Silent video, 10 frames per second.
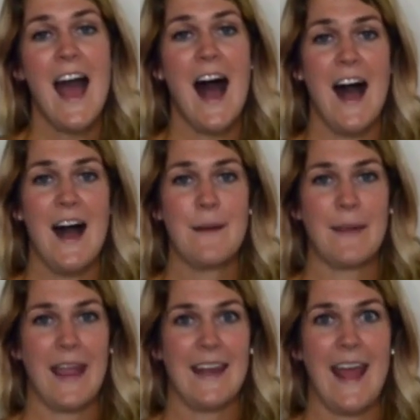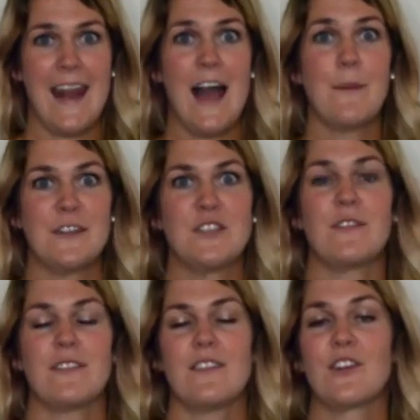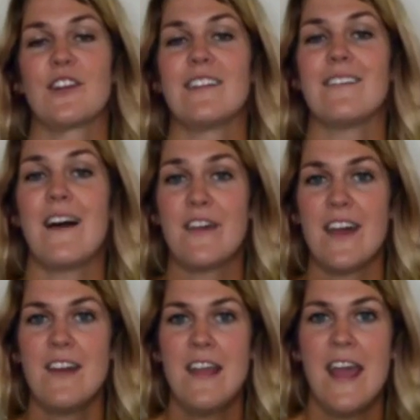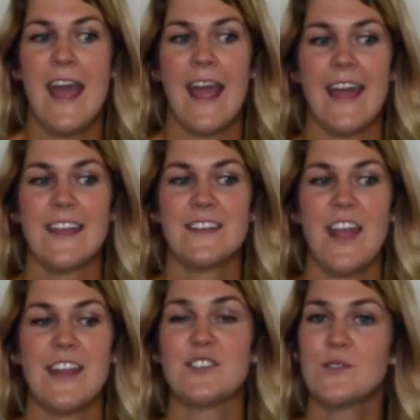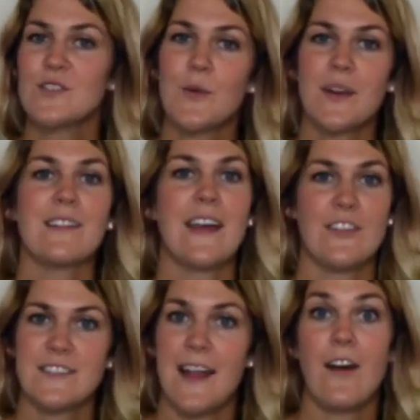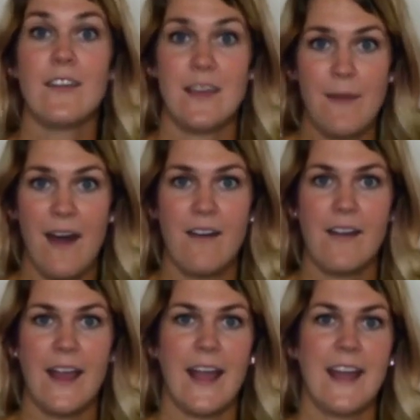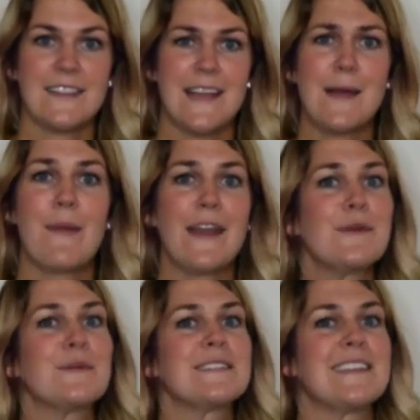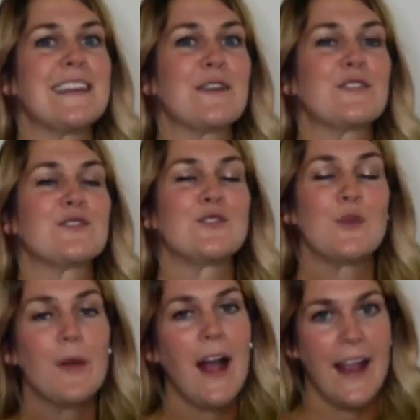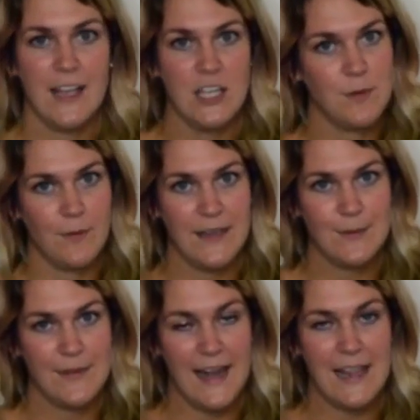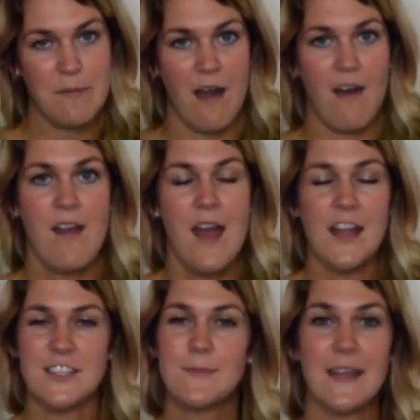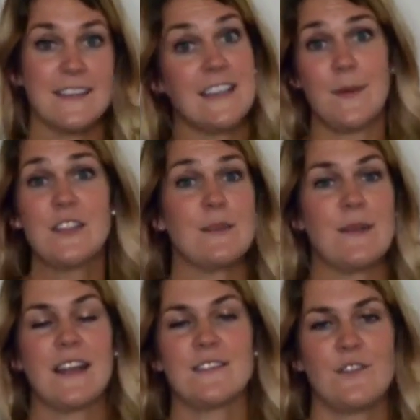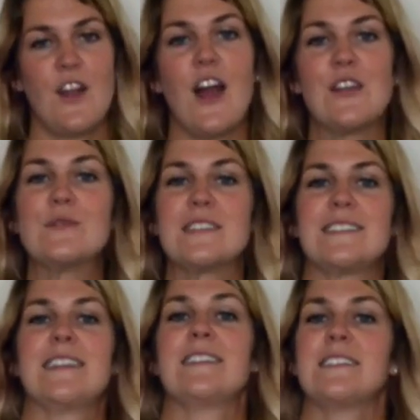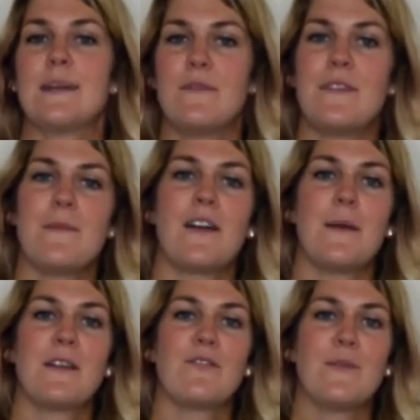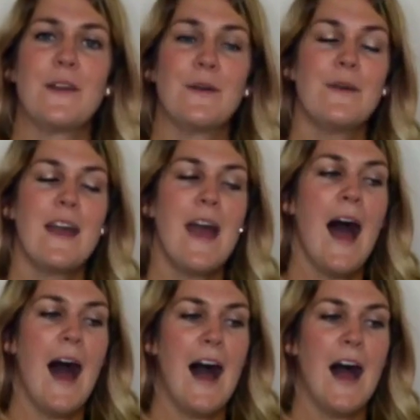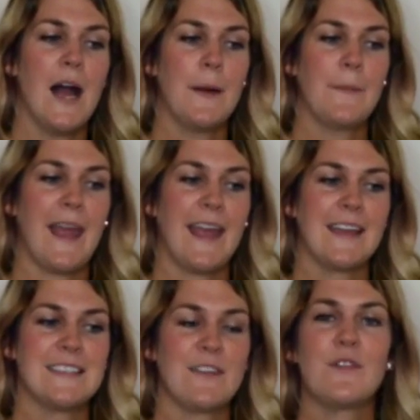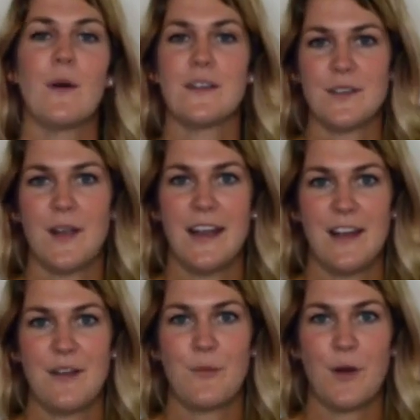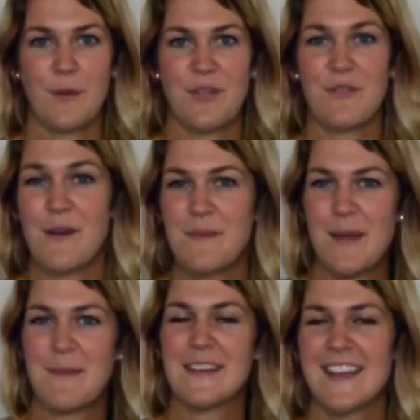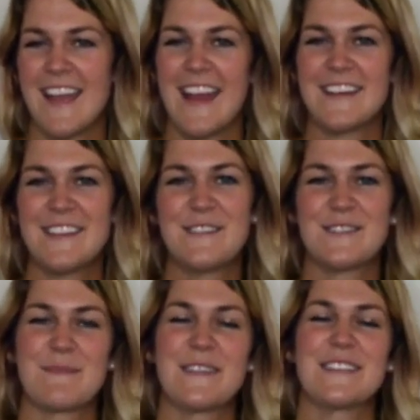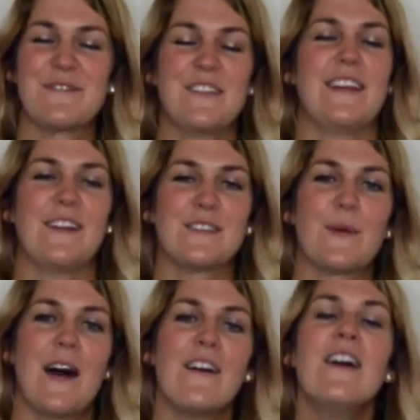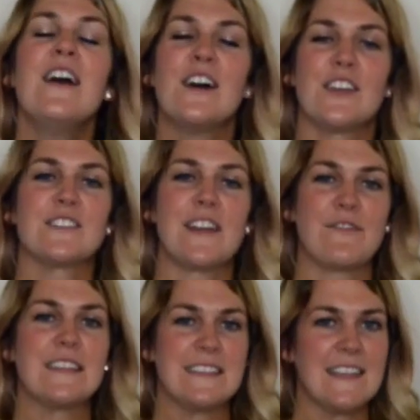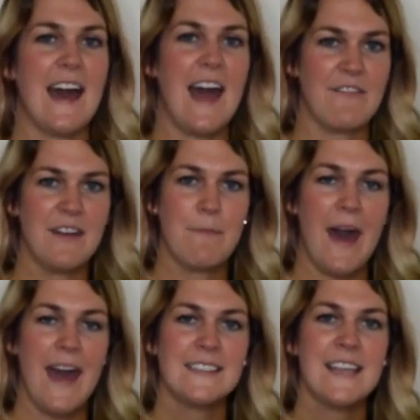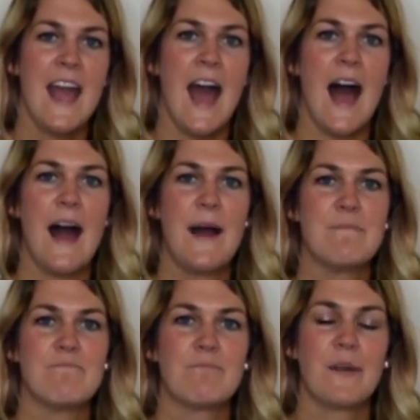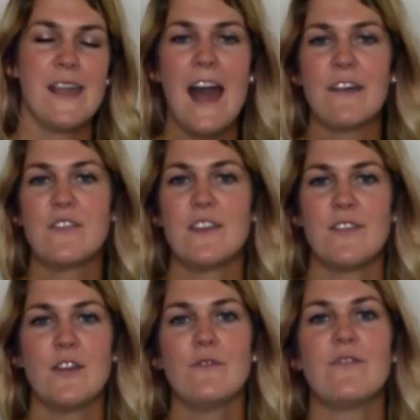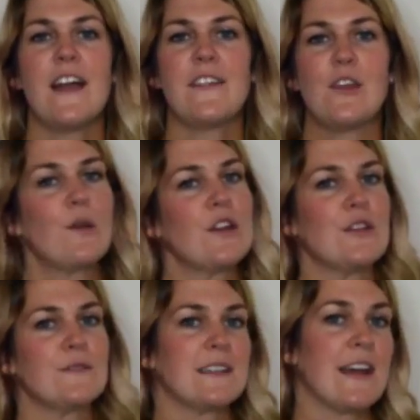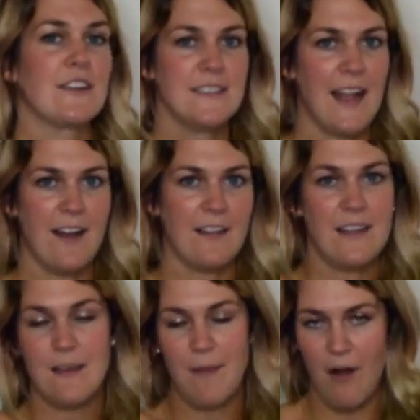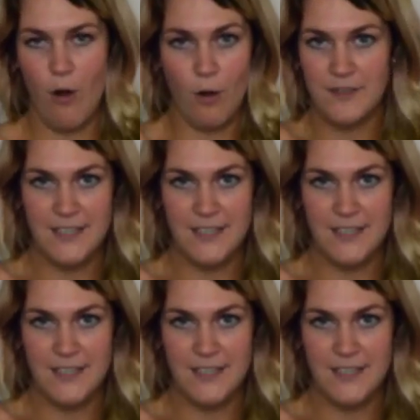and how much you think that they're going to love it, and do so in a letter style email. And I bet you will see super high engagement rates with that email, especially because they're not used to seeing that type of email coming from you. And if you also kind of work with the from name and use something different there as well, you'll definitely see that have an impact. But yeah, if you don't find that you can use a letter style email all the